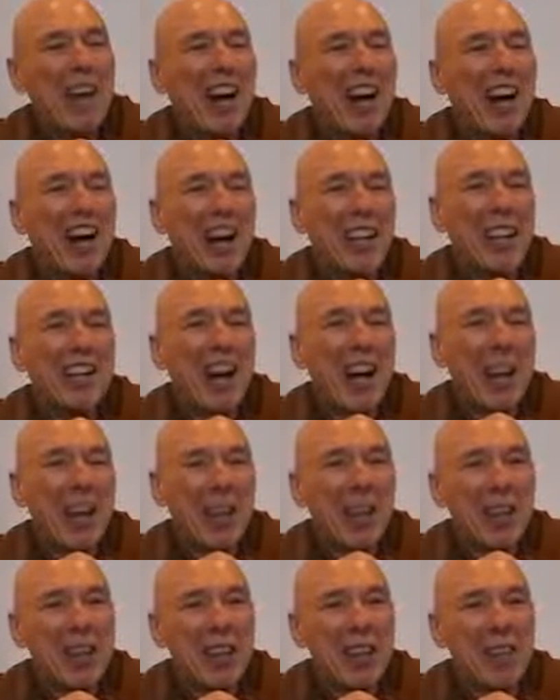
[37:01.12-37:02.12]
a hard time
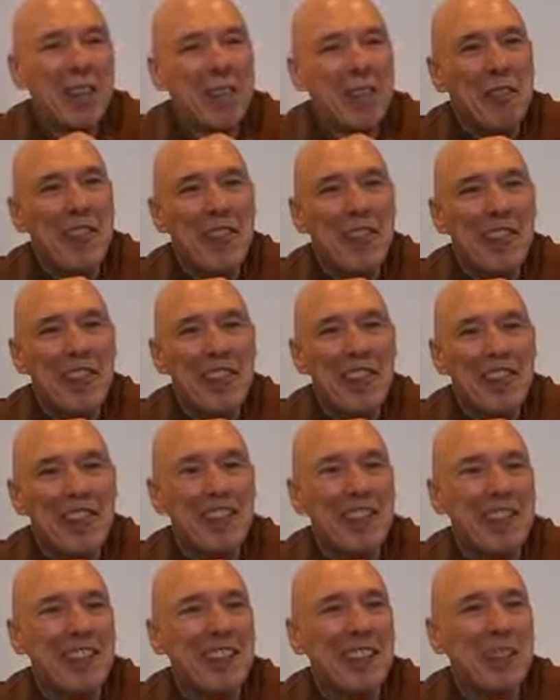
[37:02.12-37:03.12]
with the living. They
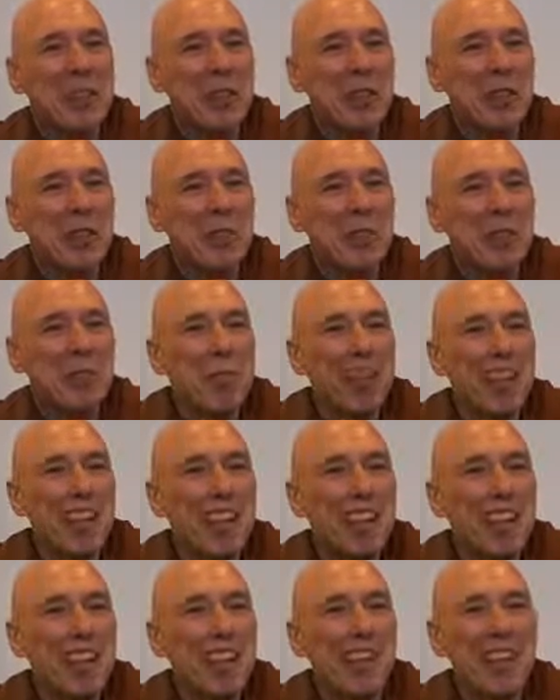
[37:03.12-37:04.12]
look at the Buddhist
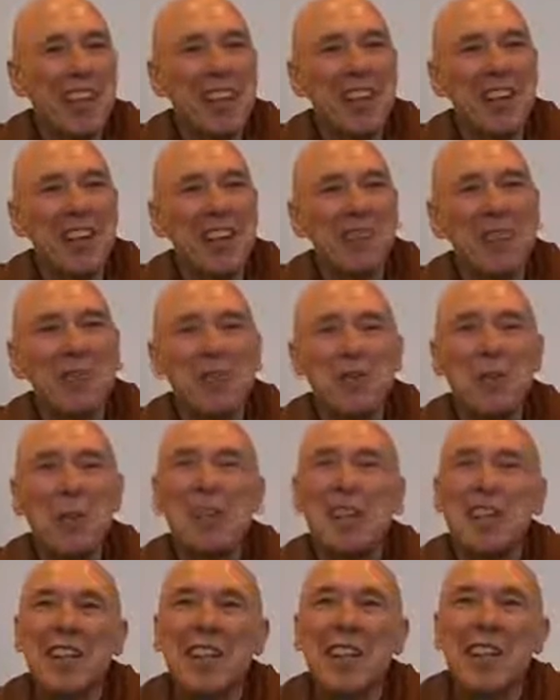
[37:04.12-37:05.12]
monks. They think,
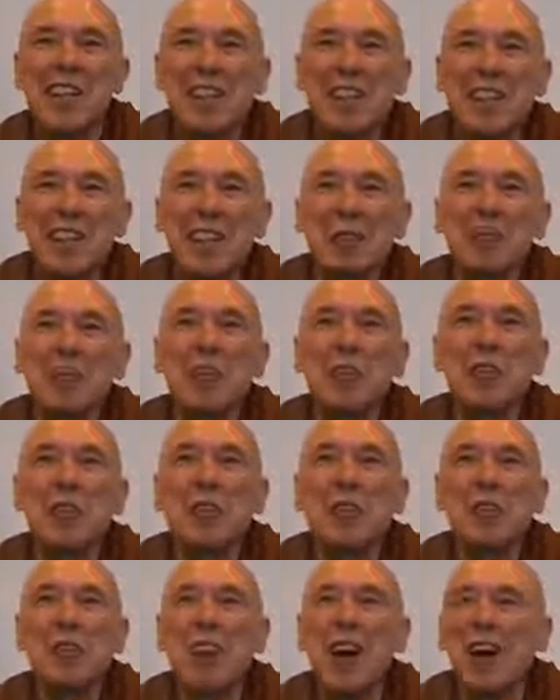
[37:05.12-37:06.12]
oh, these
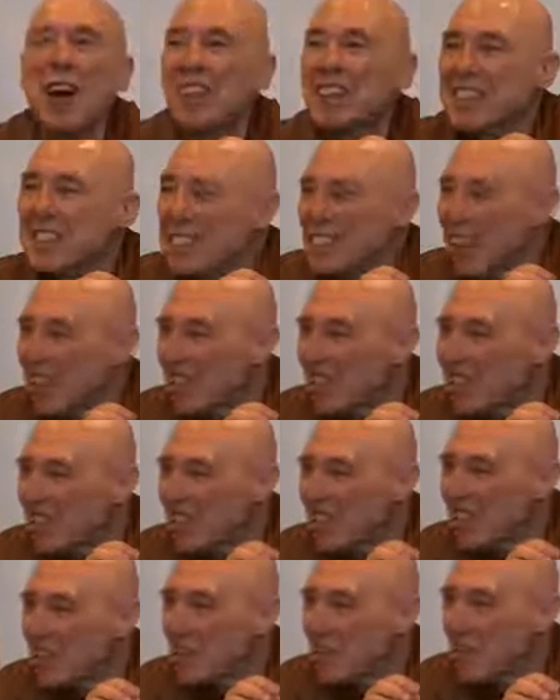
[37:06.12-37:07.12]
Buddhist monks, how does
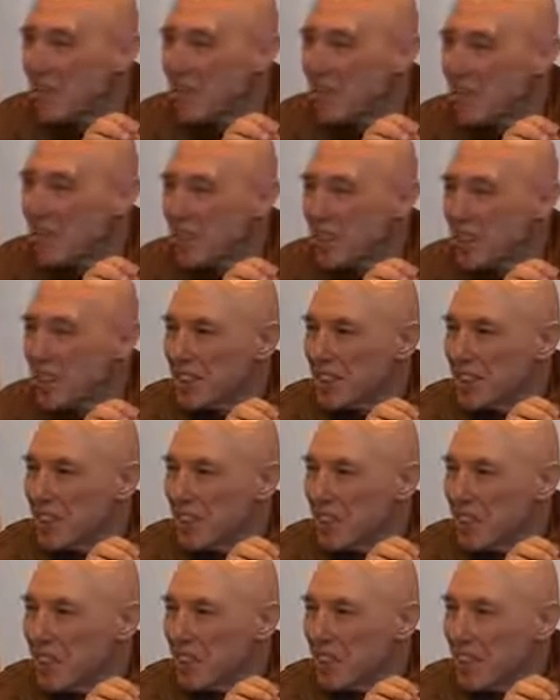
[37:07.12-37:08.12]
the phrase
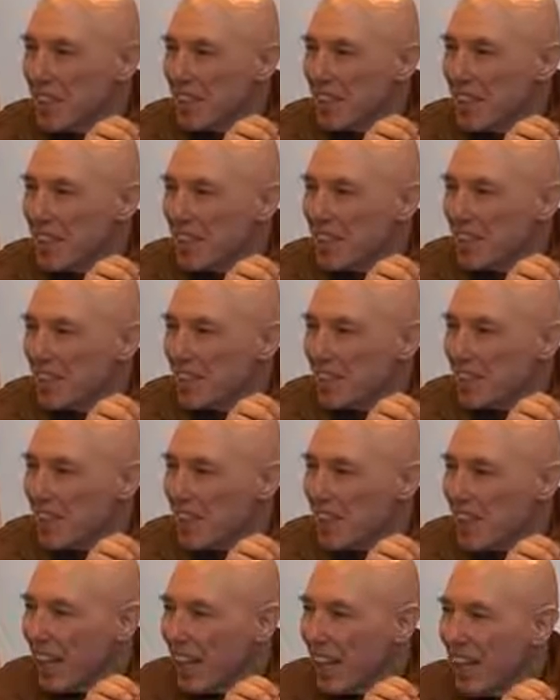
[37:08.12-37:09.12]
go?
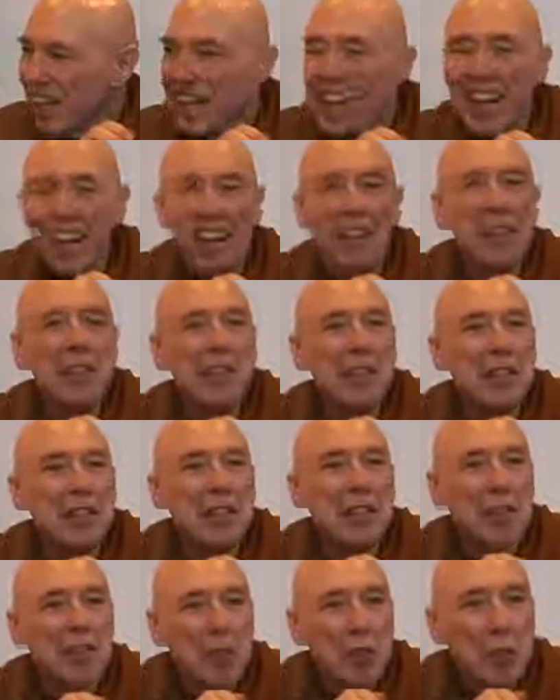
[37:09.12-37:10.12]
They get
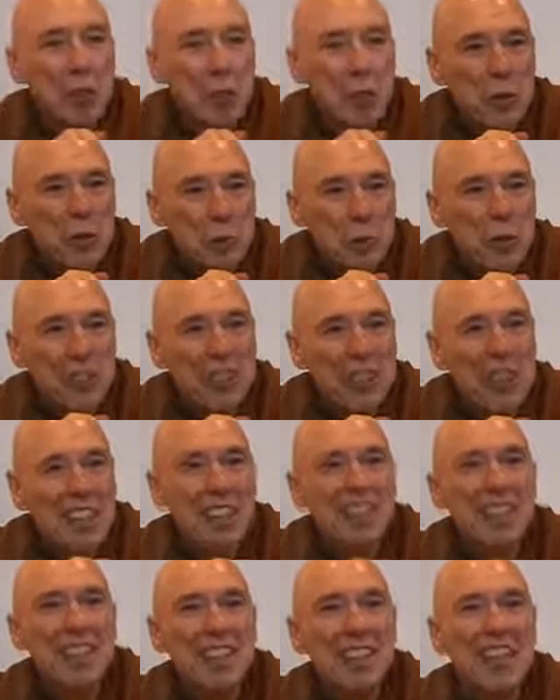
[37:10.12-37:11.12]
good food,
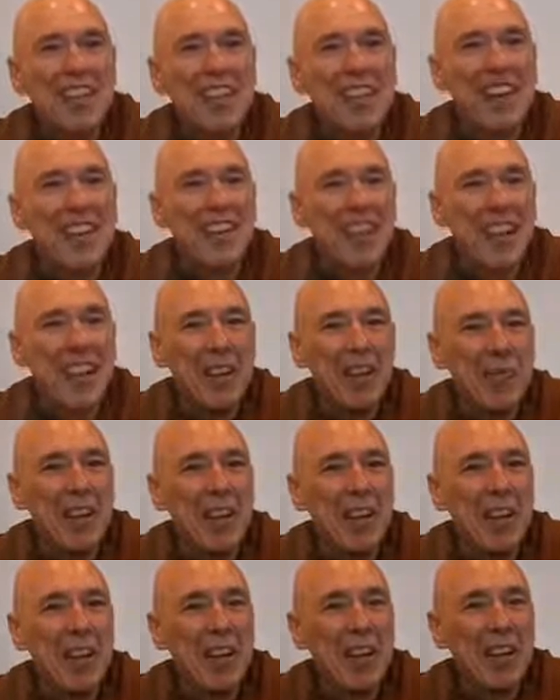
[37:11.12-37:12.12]
and then
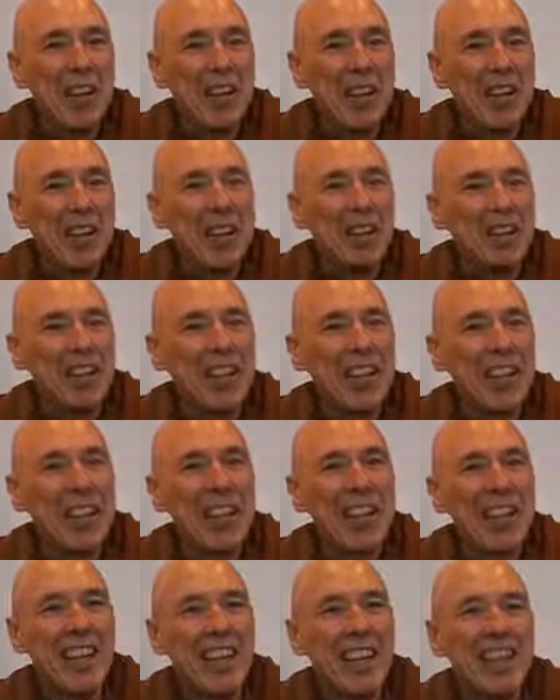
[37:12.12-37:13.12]
when they finish
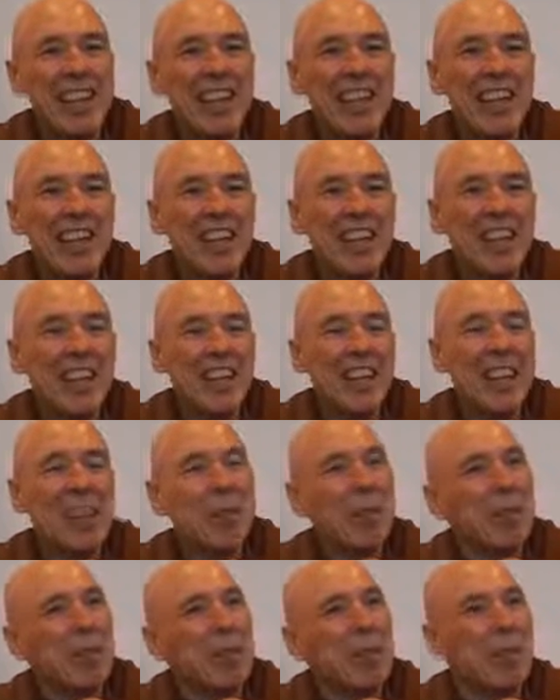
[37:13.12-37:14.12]
eating, they
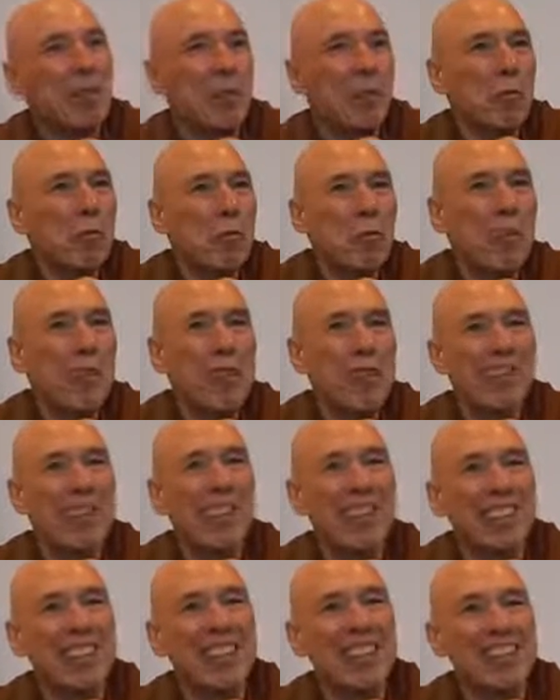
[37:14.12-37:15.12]
sleep in
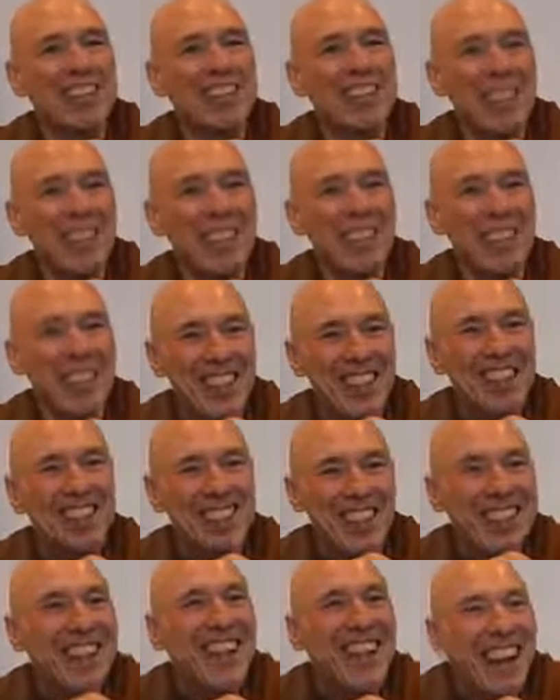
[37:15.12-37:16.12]
well-protected
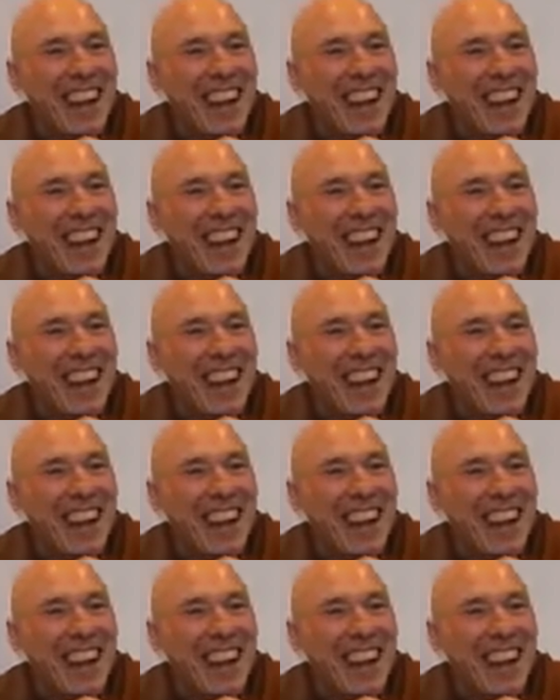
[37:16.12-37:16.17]
shelters.